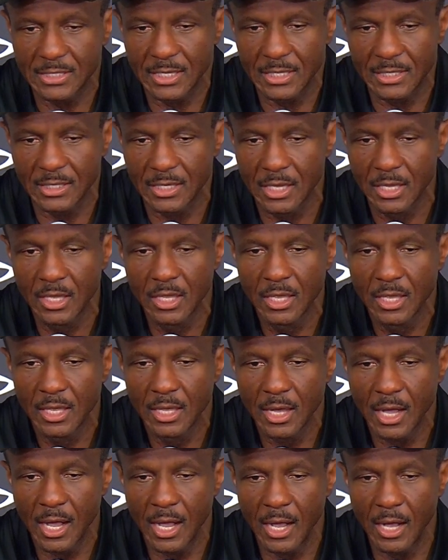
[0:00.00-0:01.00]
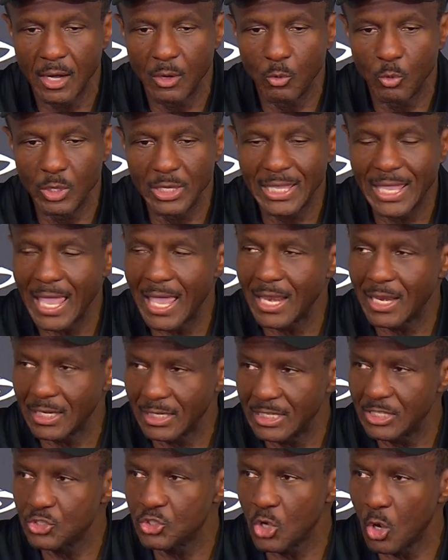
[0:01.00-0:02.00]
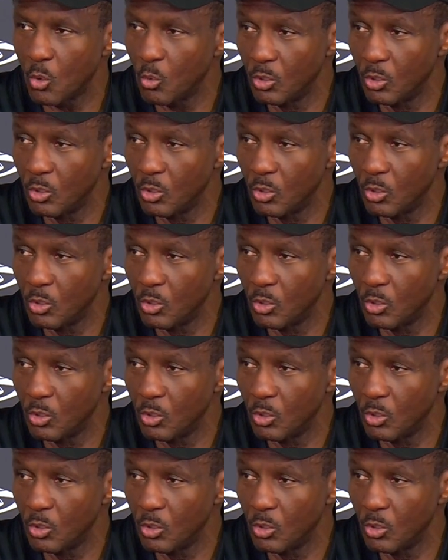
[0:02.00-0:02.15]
That we can't at least go.